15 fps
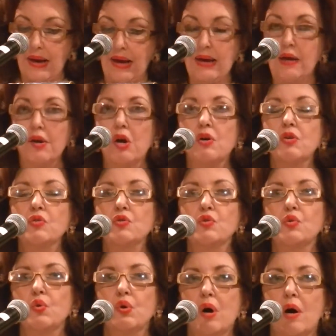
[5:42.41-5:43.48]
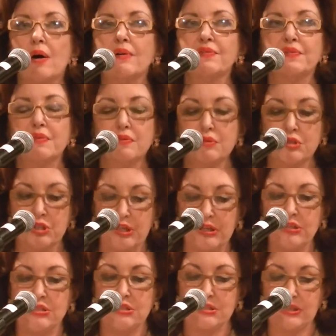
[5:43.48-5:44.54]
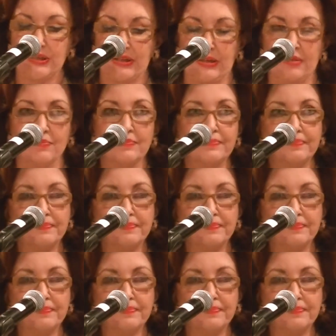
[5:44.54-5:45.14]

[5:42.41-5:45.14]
I learned to love this city,